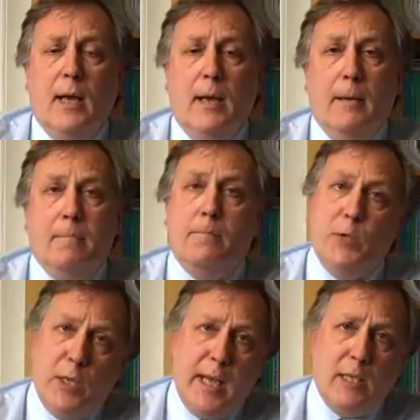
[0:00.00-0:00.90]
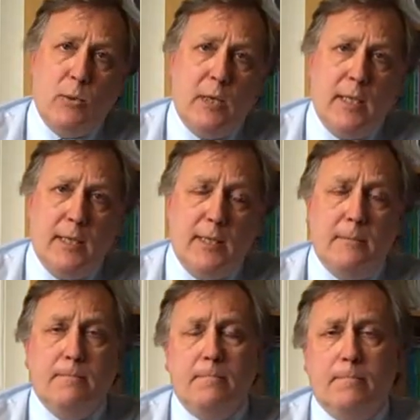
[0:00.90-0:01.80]
Um, so that's what it is.
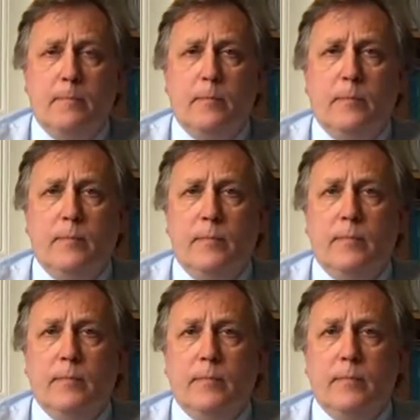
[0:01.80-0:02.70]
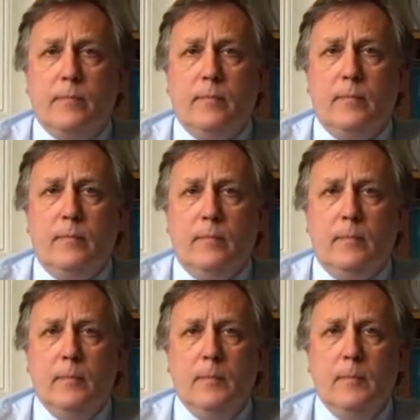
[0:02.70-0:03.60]
How do you measure the economic
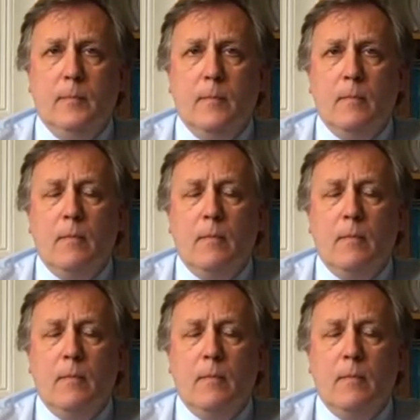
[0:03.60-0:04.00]
activity?